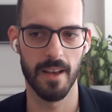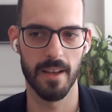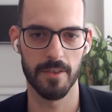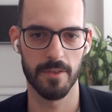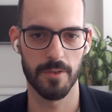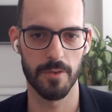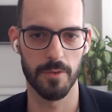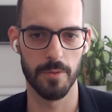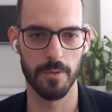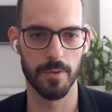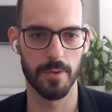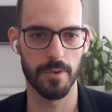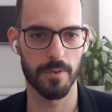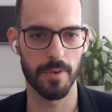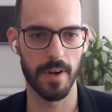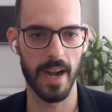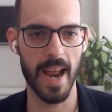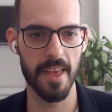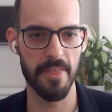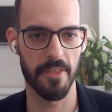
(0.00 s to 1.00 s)
to
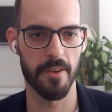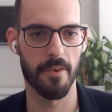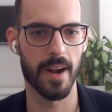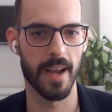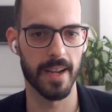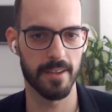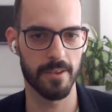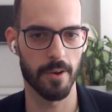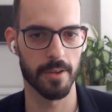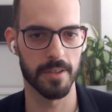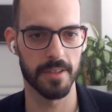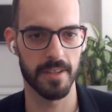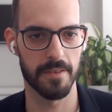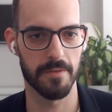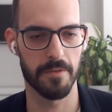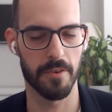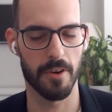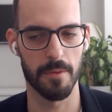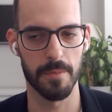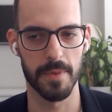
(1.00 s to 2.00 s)
create the right content
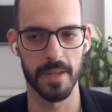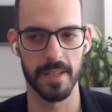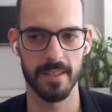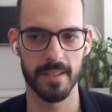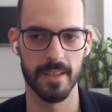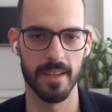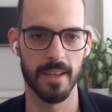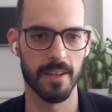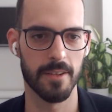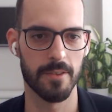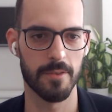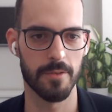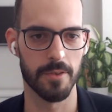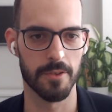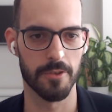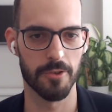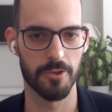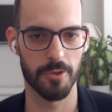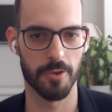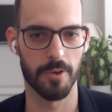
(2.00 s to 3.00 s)
format to
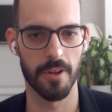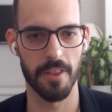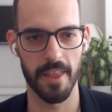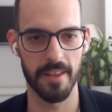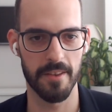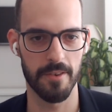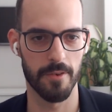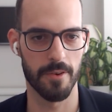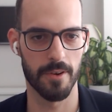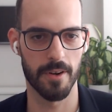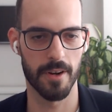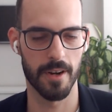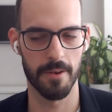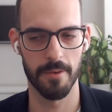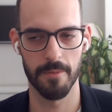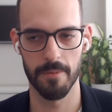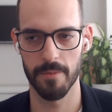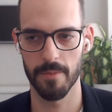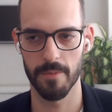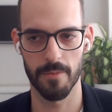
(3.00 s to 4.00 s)
ensure that you're
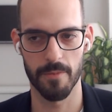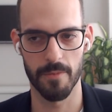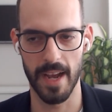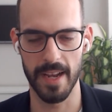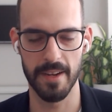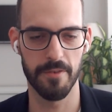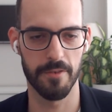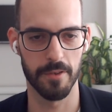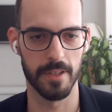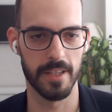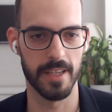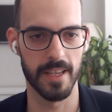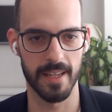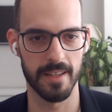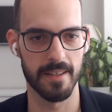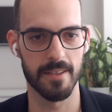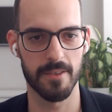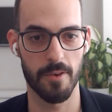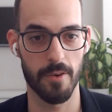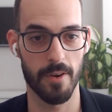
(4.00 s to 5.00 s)
rightfully
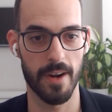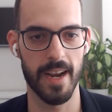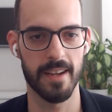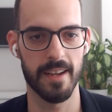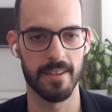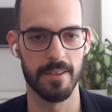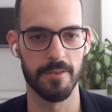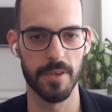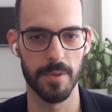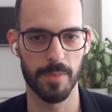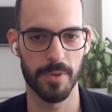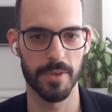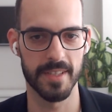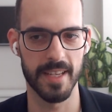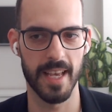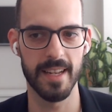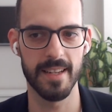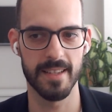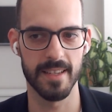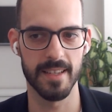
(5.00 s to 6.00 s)
and correctly
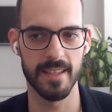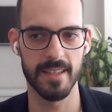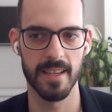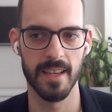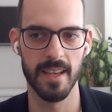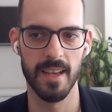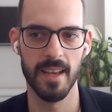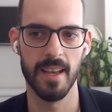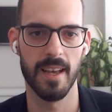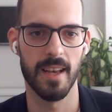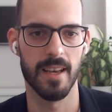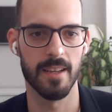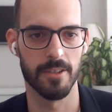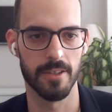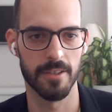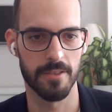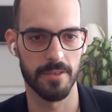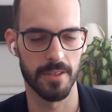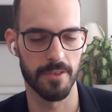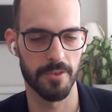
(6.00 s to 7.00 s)
represented in
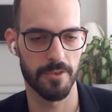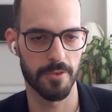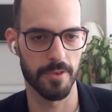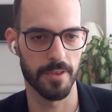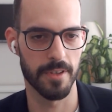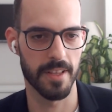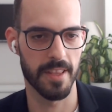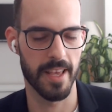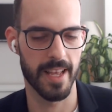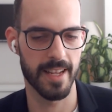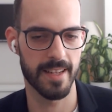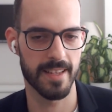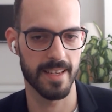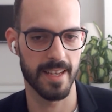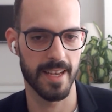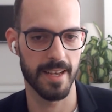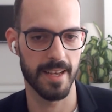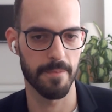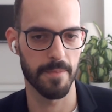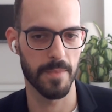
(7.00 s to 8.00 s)
order to ensure that
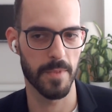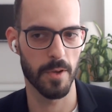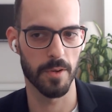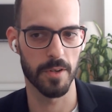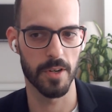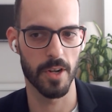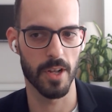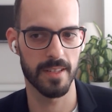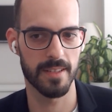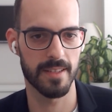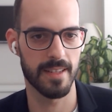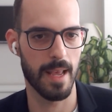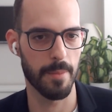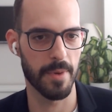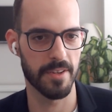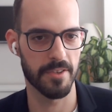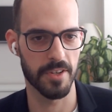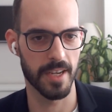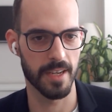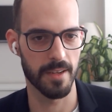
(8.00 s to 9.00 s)
you're not
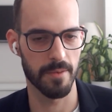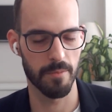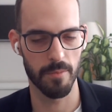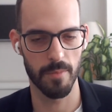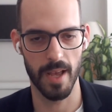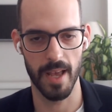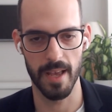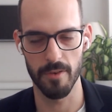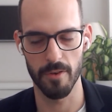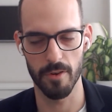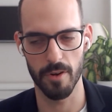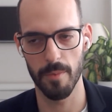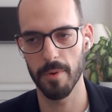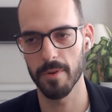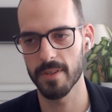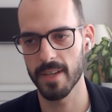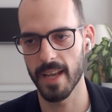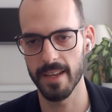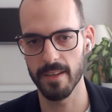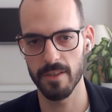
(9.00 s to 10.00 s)
damaging your
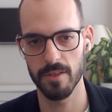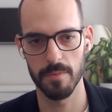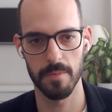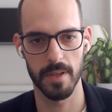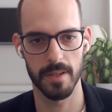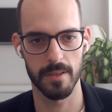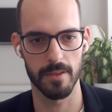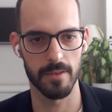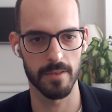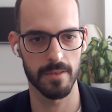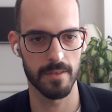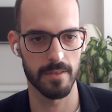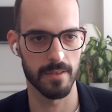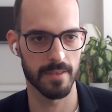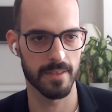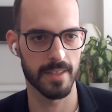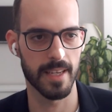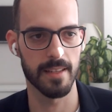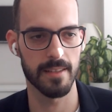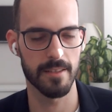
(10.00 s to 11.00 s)
reputation, but also your
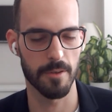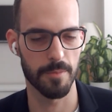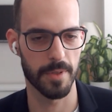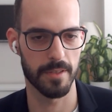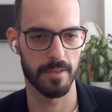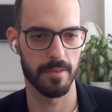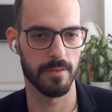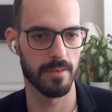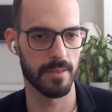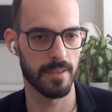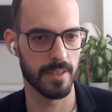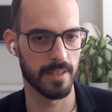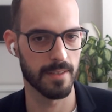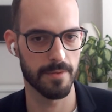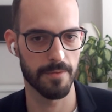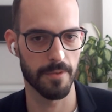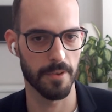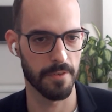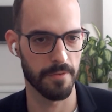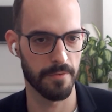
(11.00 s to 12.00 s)
sales opportunities
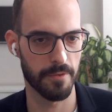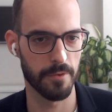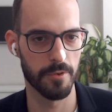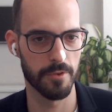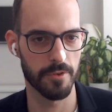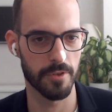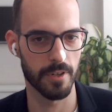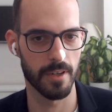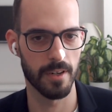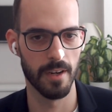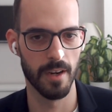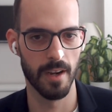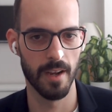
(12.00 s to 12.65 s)
for the future.